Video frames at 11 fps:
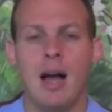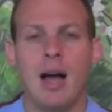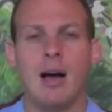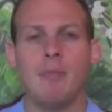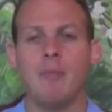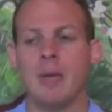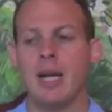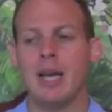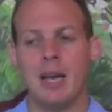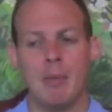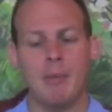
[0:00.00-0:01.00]
But
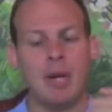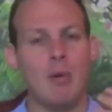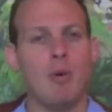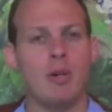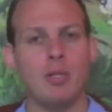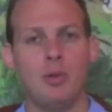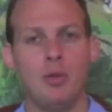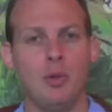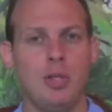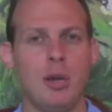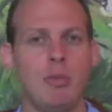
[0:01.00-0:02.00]
I wanted to
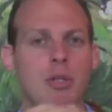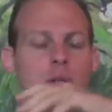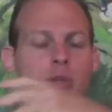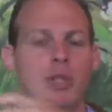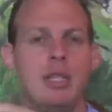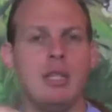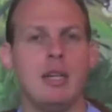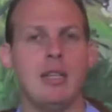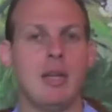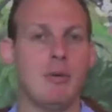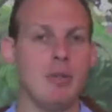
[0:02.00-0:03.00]
choose something
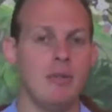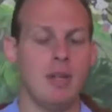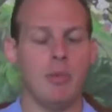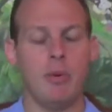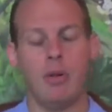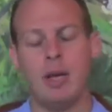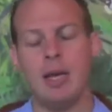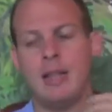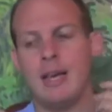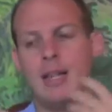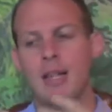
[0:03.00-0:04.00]
unique that was available,
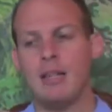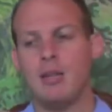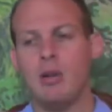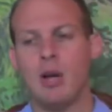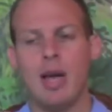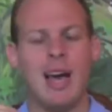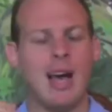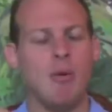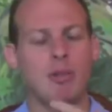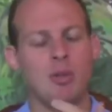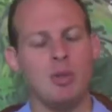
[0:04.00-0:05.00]
and that I
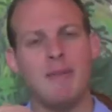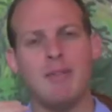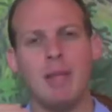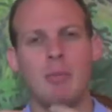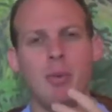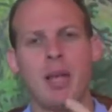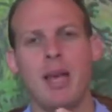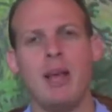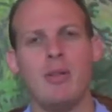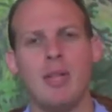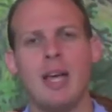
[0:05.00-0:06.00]
wanted to have that
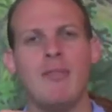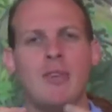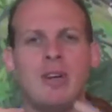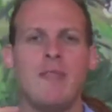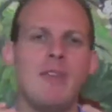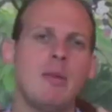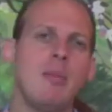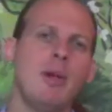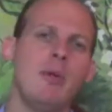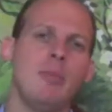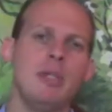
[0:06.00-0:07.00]
play on that very
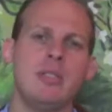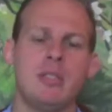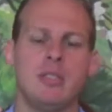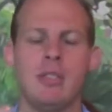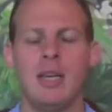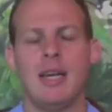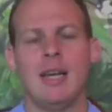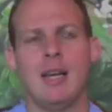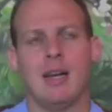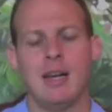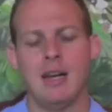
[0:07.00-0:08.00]
fundamental business
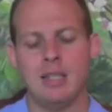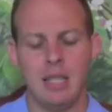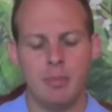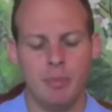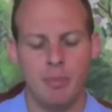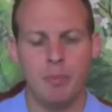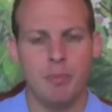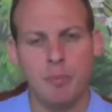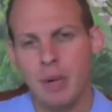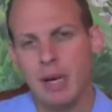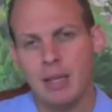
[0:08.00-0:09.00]
concept.
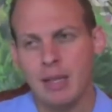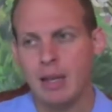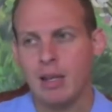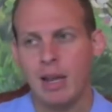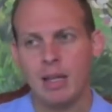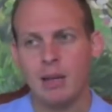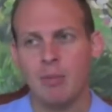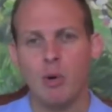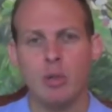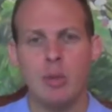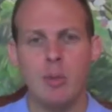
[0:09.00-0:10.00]
But
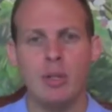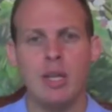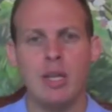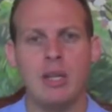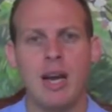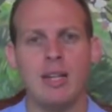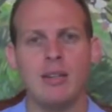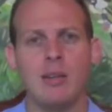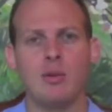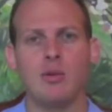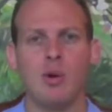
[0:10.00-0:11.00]
most people, they kind
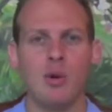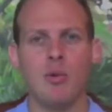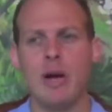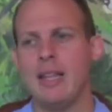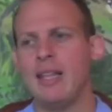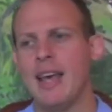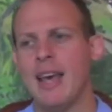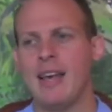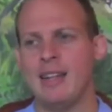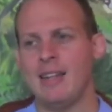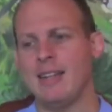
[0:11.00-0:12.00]
of don't quite
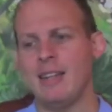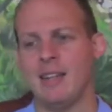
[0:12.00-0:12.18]
get